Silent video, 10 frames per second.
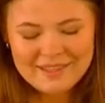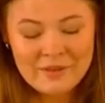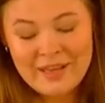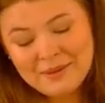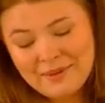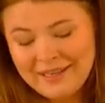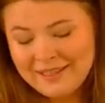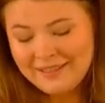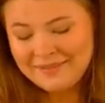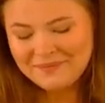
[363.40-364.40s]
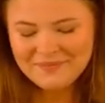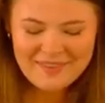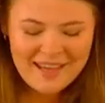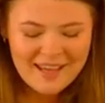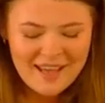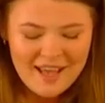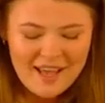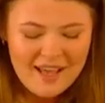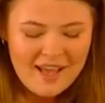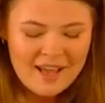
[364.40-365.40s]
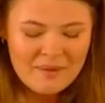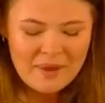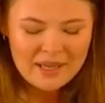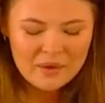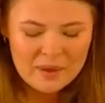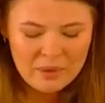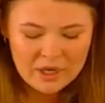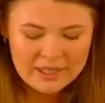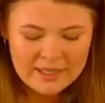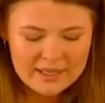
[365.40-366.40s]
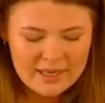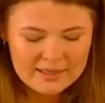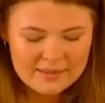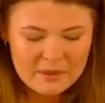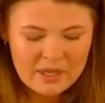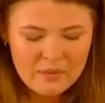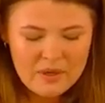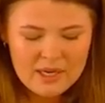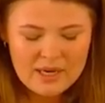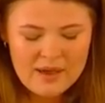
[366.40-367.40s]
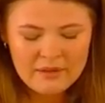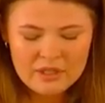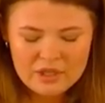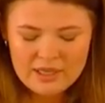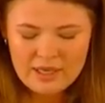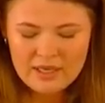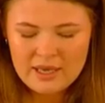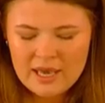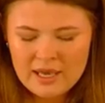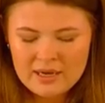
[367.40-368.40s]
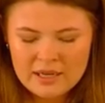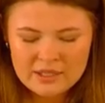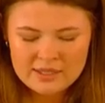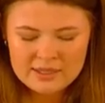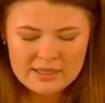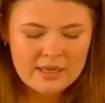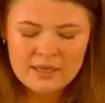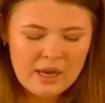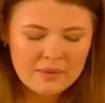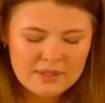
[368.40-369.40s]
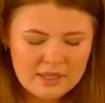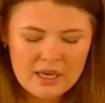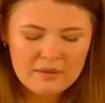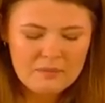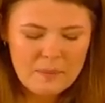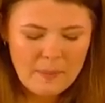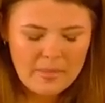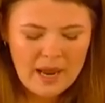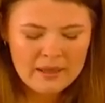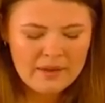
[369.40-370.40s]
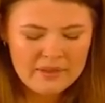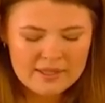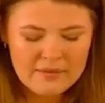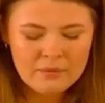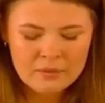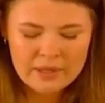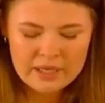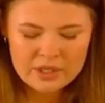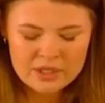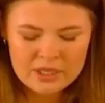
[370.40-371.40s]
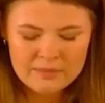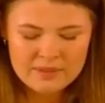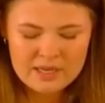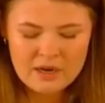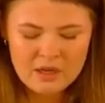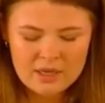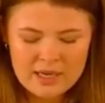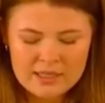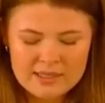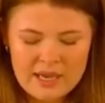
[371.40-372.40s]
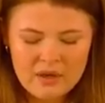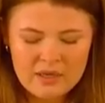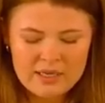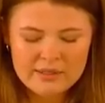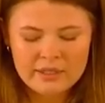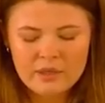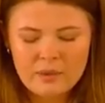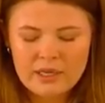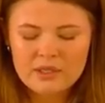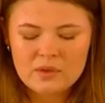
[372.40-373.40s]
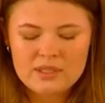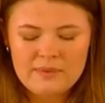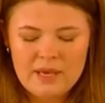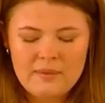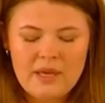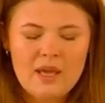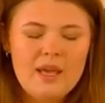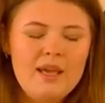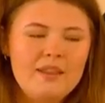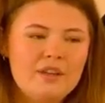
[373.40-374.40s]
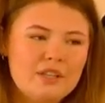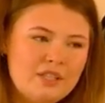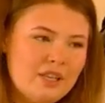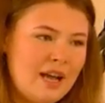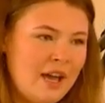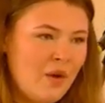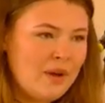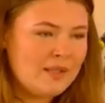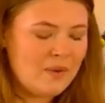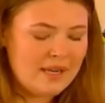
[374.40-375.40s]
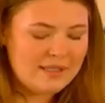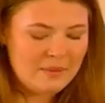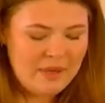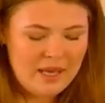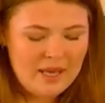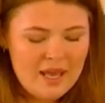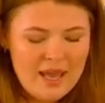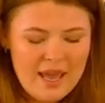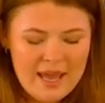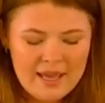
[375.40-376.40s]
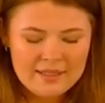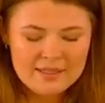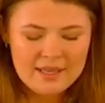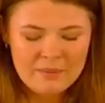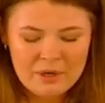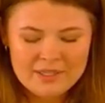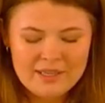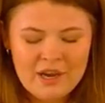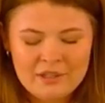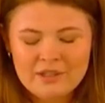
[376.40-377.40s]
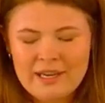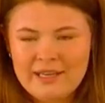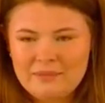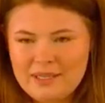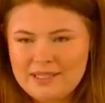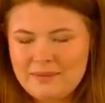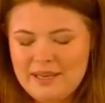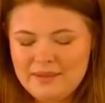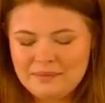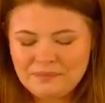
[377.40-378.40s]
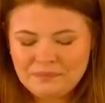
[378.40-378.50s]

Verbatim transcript: So that's what I did. Um, I quit partying and smoking weed and heavily drinking, and I just decided I was done. I left the sinful relationships and all it had entailed and started working towards becoming the Christian I always wanted to be and the person God created me to be.